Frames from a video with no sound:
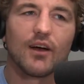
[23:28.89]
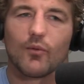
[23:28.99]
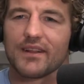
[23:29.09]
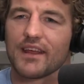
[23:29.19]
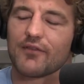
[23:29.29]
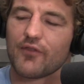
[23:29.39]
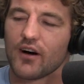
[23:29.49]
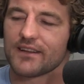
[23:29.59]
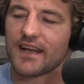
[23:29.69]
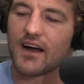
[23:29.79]
When they
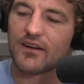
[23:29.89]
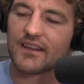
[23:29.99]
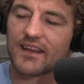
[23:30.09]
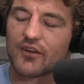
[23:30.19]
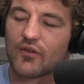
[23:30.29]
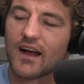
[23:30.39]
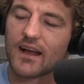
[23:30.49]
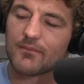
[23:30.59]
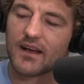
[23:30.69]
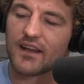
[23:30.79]
fall down and they cry,
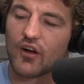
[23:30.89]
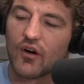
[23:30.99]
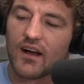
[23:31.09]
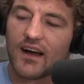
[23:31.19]
And you know,